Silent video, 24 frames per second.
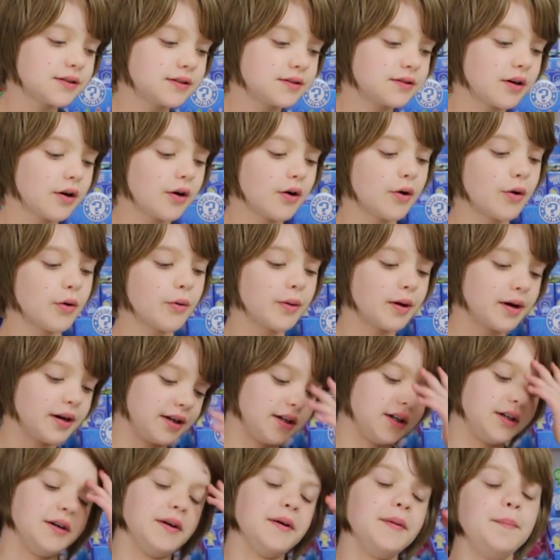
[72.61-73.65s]
So
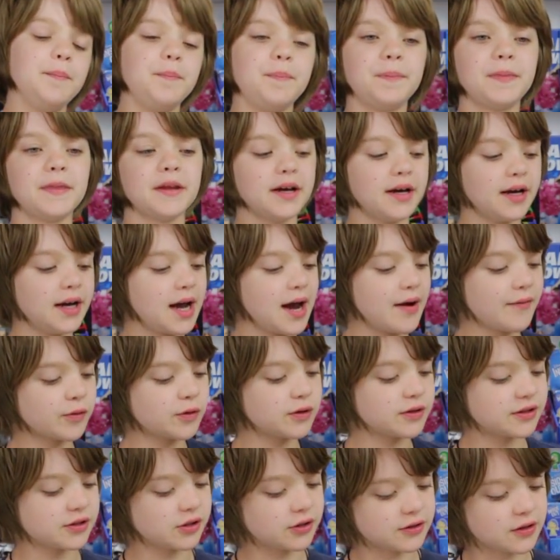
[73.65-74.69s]
um,
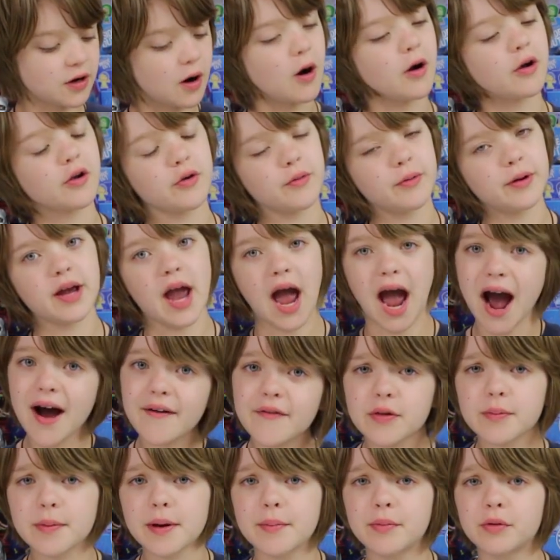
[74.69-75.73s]
everyone starts arguing.
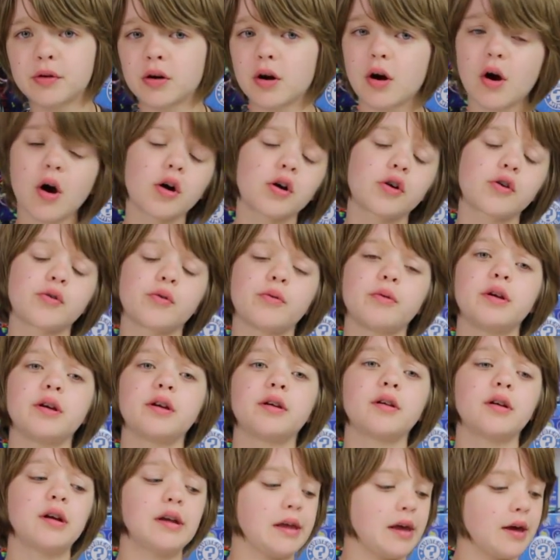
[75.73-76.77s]
Half of the people are
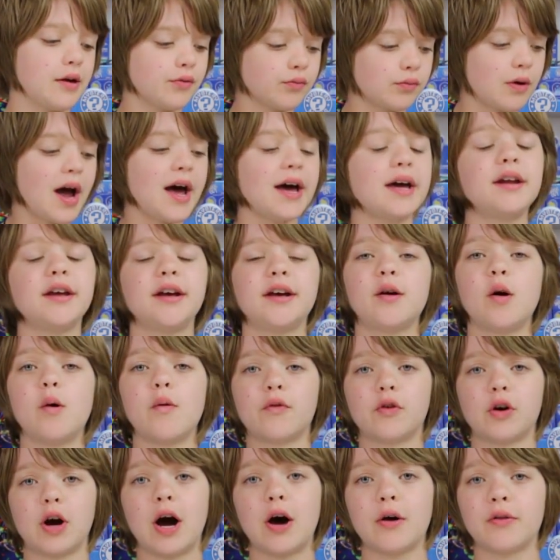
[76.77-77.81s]
arguing and rioting
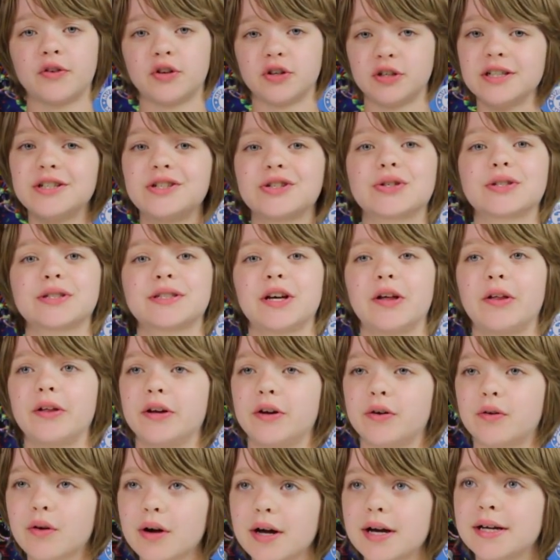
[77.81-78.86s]
over how their teacher is
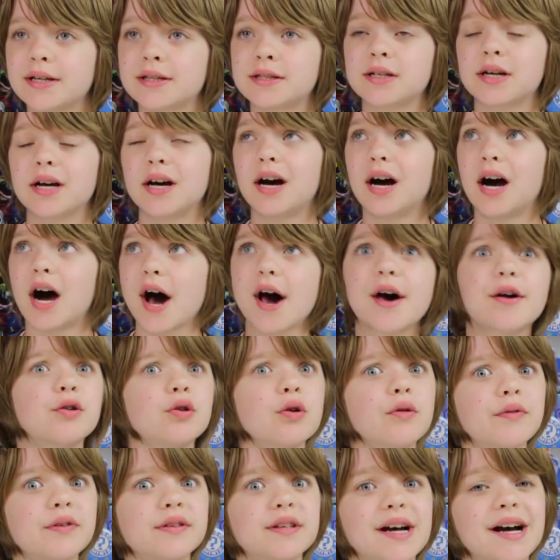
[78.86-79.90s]
selling grades. I don't
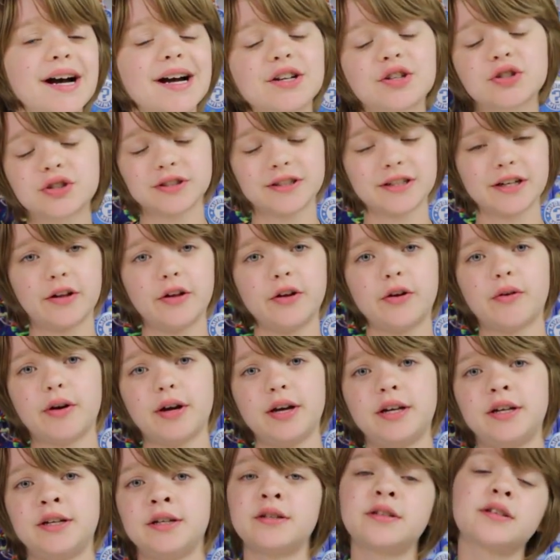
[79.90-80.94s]
know if he's actually selling
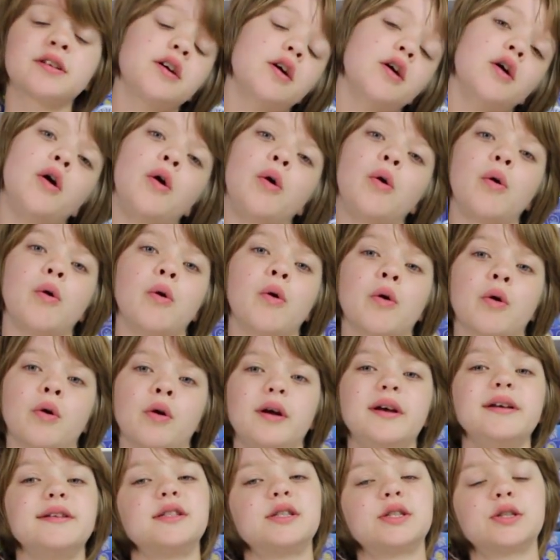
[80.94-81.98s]
grades or
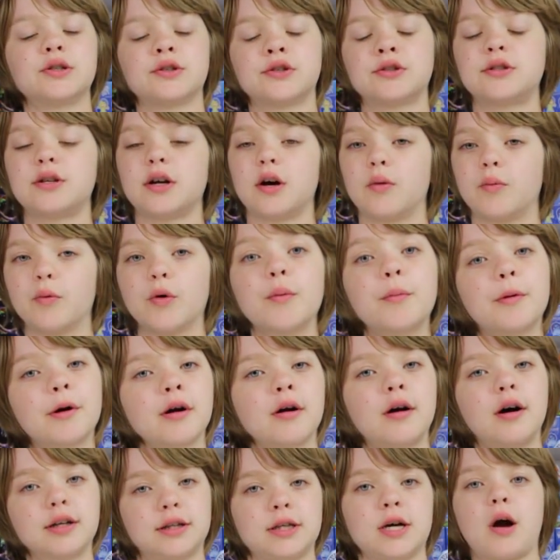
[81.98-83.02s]
it's just a rumor.
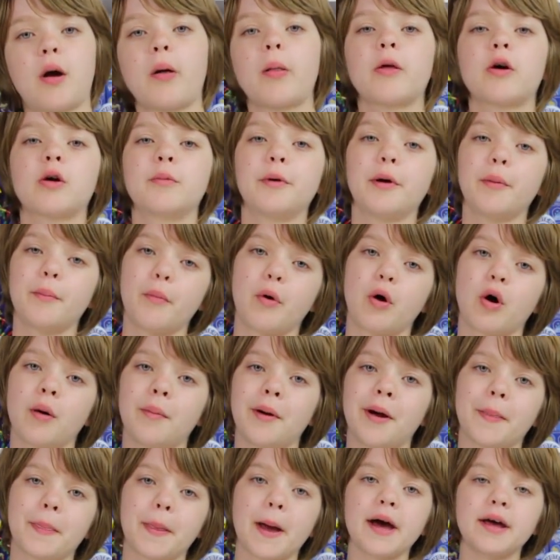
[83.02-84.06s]
I'll talk a little bit more
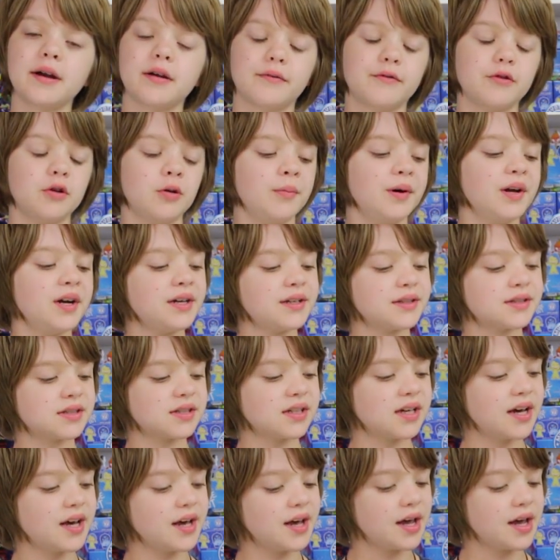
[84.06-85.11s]
about that in a few minutes.
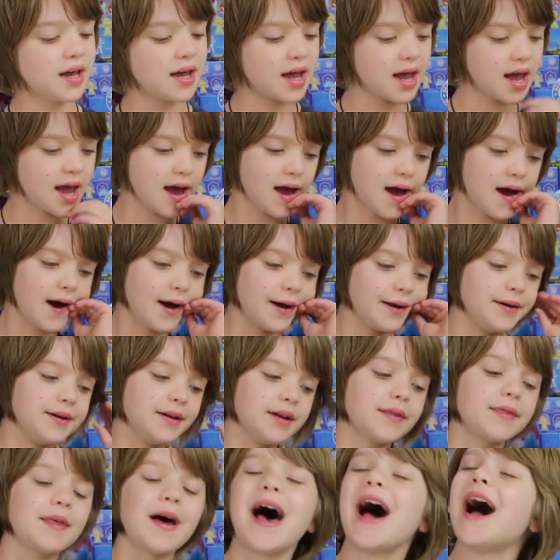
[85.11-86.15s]
And
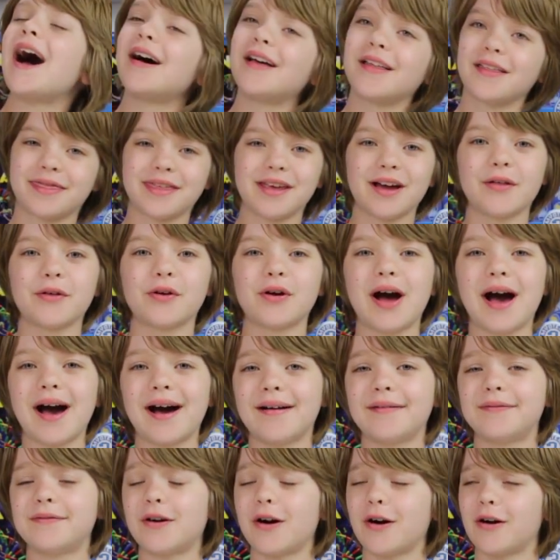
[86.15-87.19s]
the, the other
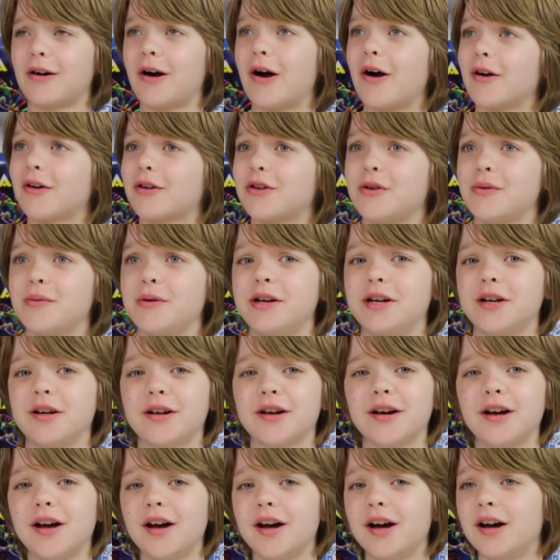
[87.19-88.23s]
half are
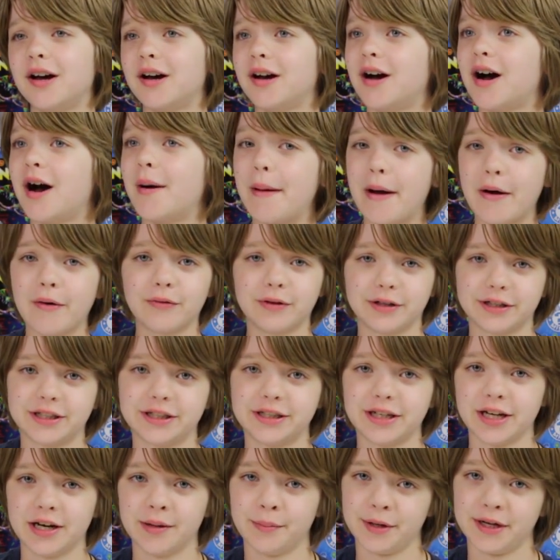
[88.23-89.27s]
arguing about which
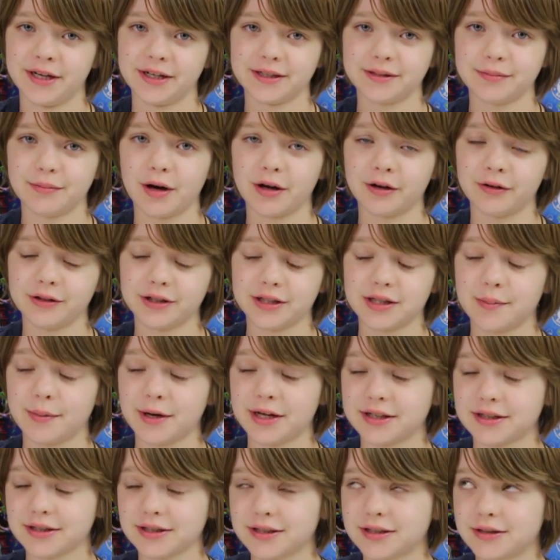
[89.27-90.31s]
database model is the
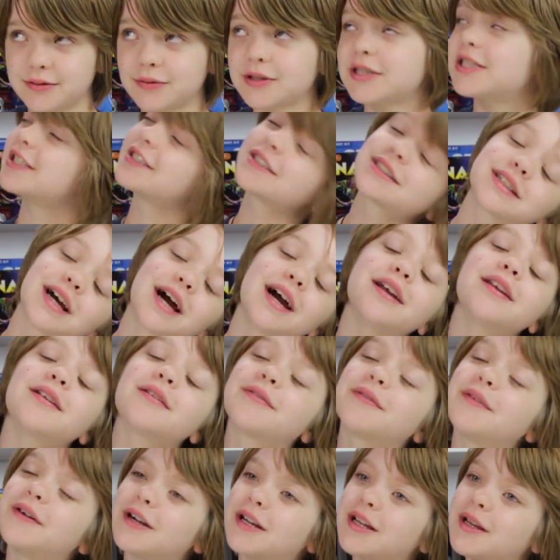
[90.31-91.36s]
best, which is kind
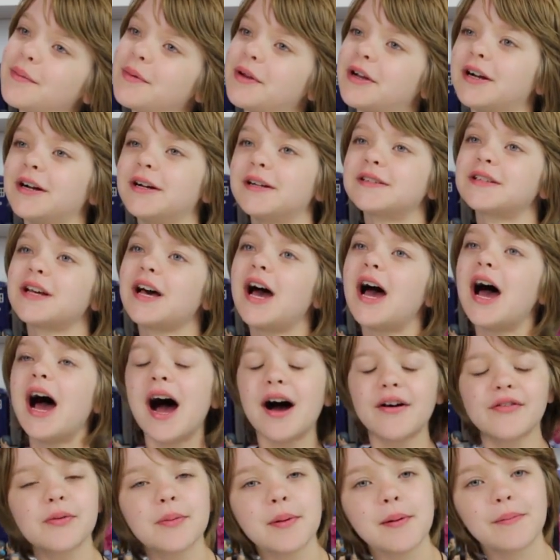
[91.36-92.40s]
of funny because
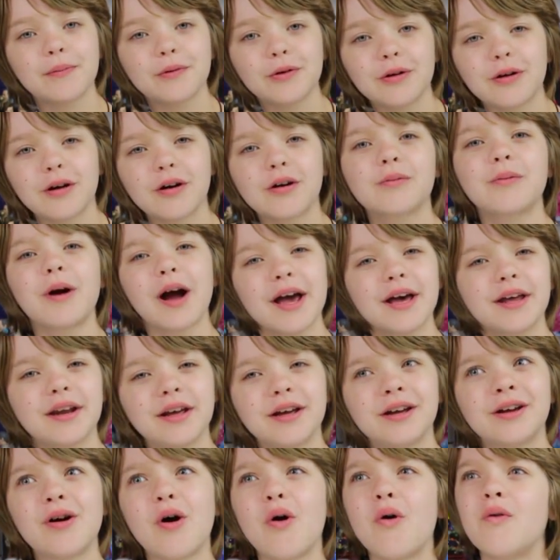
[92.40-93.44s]
half the people are
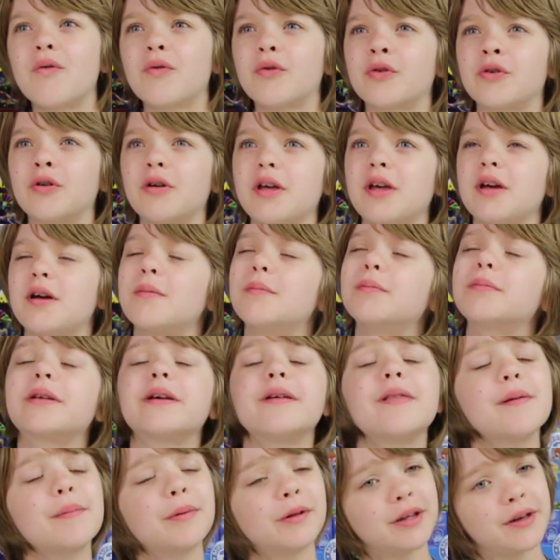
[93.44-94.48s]
rioting over a
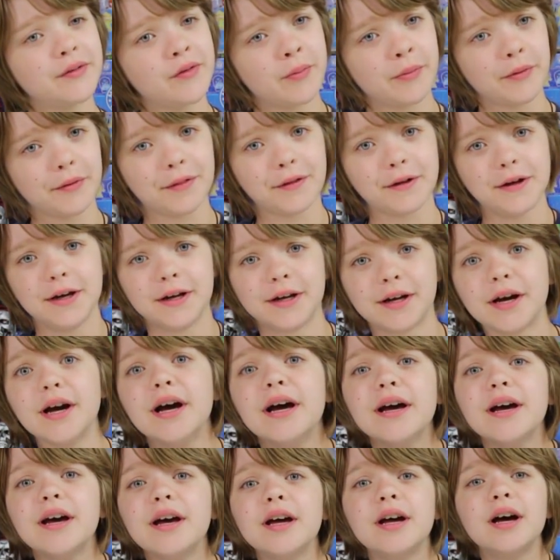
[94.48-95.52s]
completely believable thing.
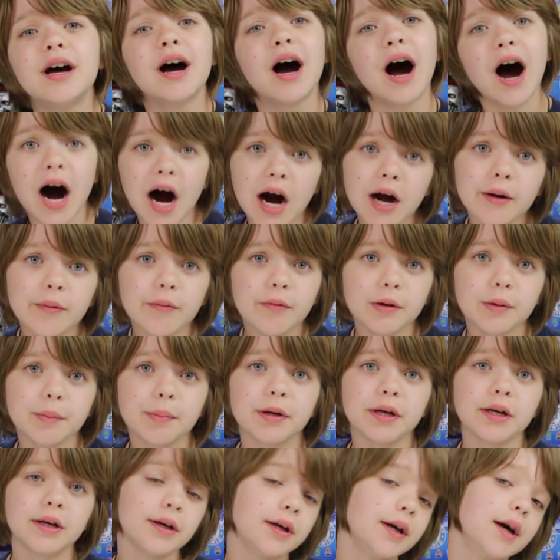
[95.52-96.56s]
I would
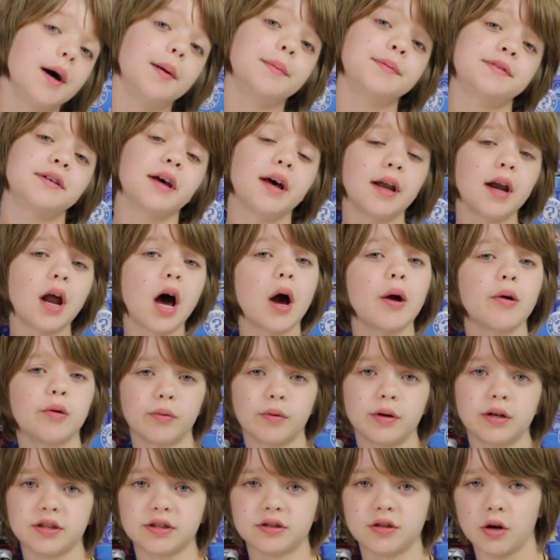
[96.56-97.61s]
be upset. I would
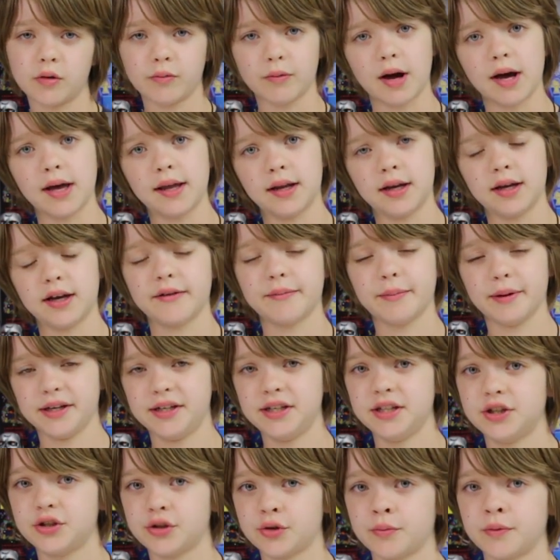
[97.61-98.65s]
want to start rioting if my
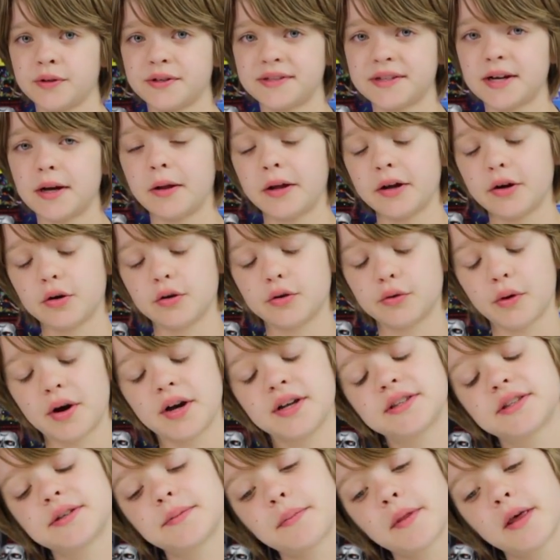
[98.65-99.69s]
teacher was selling good
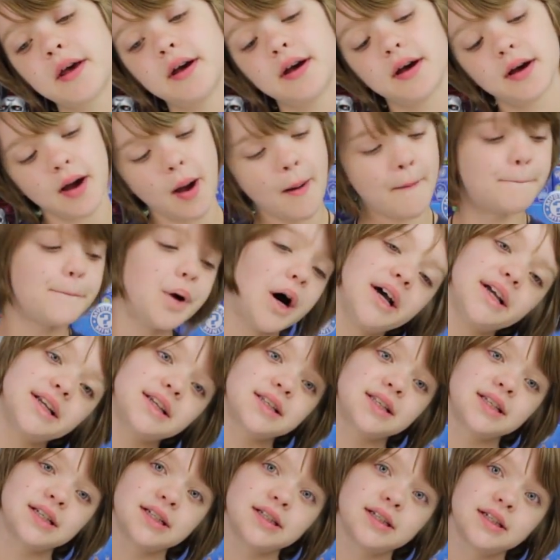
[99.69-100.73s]
grades.
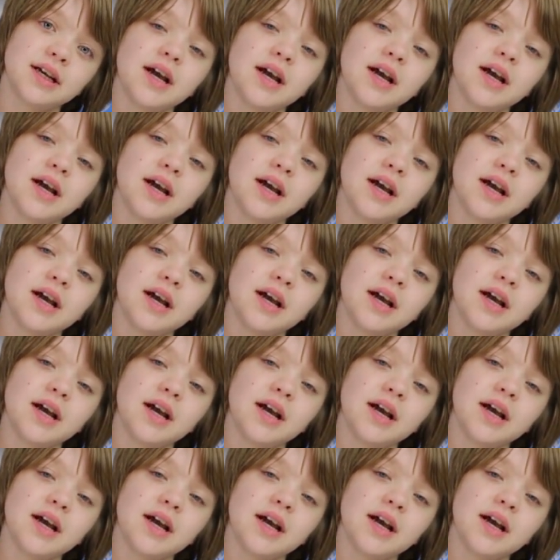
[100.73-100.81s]
But